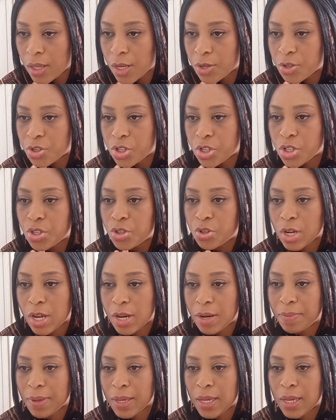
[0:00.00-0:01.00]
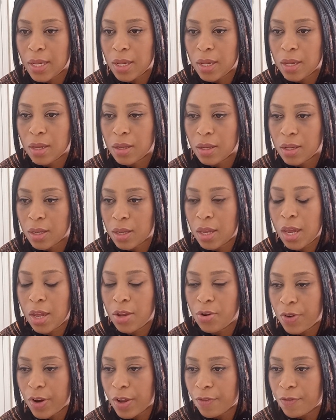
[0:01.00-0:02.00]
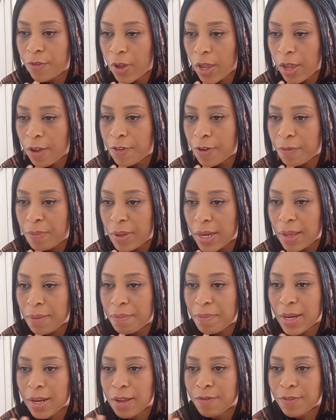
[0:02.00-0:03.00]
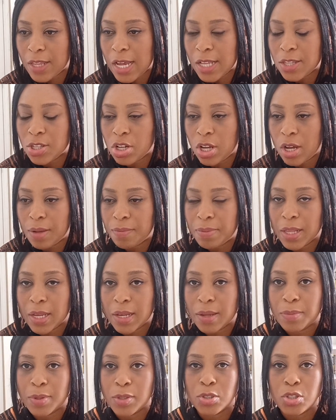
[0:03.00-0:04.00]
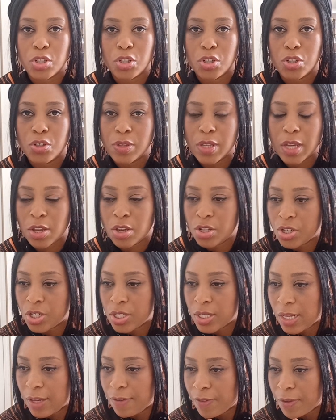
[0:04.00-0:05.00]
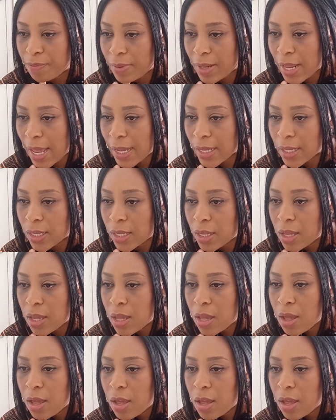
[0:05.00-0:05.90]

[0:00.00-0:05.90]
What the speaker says: they're just trying to be catering for everybody, but if that's not applicable to you, then you just leave it blank.